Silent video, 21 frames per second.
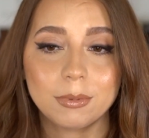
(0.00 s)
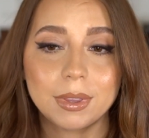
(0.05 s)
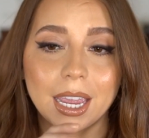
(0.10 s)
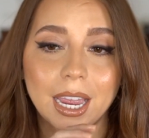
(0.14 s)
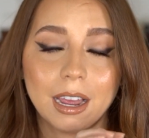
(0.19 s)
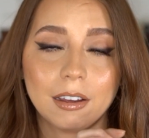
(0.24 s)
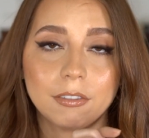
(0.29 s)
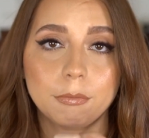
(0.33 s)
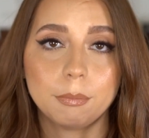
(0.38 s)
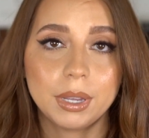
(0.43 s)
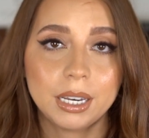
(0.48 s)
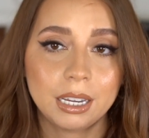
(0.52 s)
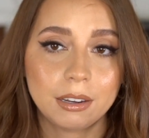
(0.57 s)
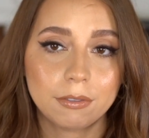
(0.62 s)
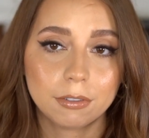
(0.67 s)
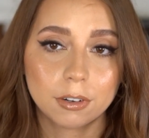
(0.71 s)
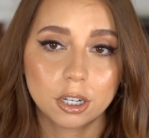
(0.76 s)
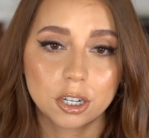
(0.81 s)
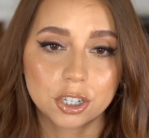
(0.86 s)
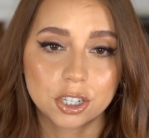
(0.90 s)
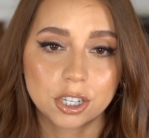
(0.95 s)
They have mini
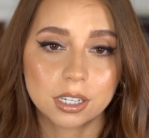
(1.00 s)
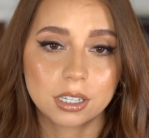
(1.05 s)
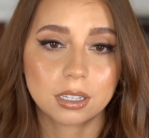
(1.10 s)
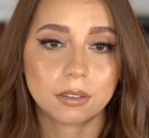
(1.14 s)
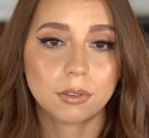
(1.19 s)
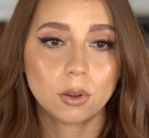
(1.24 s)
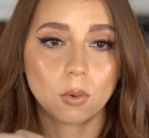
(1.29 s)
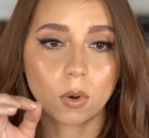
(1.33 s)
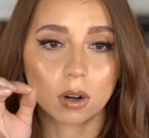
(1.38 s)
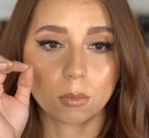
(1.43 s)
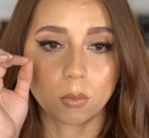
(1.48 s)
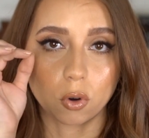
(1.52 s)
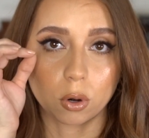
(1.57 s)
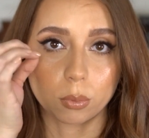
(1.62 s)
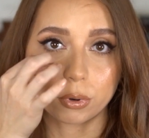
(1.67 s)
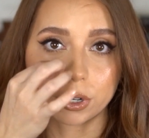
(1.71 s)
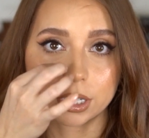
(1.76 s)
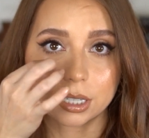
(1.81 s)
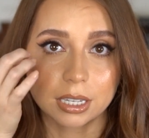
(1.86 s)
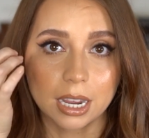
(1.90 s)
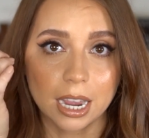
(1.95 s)
versions if you want a more
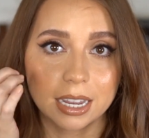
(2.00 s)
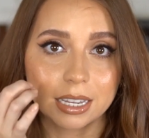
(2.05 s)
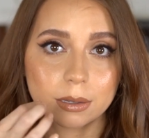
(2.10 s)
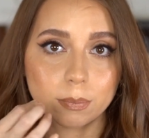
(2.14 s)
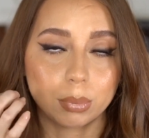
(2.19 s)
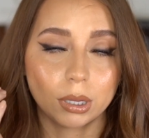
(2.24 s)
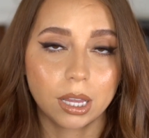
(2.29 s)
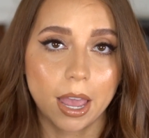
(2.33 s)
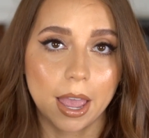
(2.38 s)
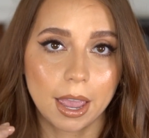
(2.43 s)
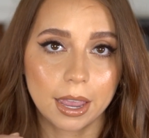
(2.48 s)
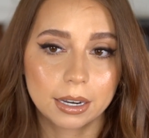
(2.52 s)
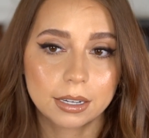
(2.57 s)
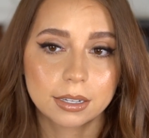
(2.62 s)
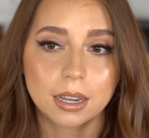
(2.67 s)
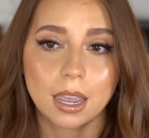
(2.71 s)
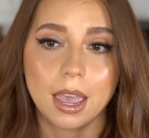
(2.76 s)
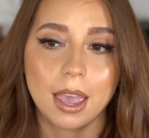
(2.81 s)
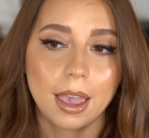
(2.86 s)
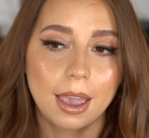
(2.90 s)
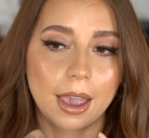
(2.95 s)
precise blend,
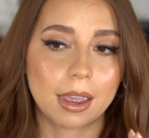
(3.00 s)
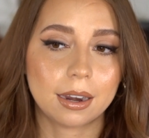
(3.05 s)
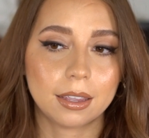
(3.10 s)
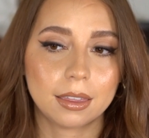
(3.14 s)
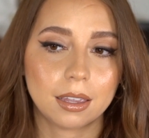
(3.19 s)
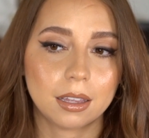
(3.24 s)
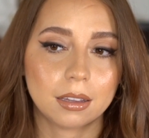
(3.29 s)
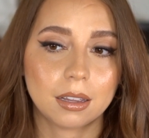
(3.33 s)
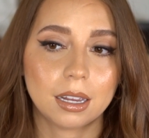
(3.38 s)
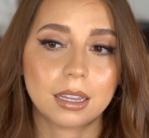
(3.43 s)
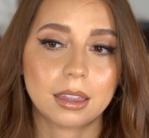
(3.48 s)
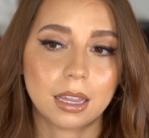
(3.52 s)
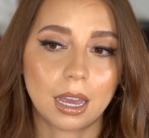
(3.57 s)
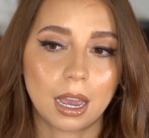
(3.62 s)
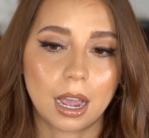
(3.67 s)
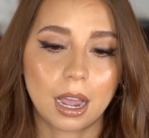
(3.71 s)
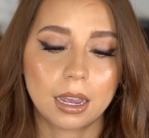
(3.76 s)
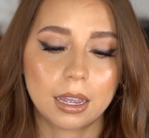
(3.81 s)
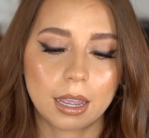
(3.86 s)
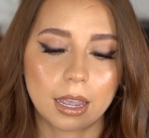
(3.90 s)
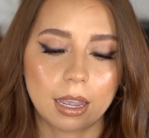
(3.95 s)
anything like that.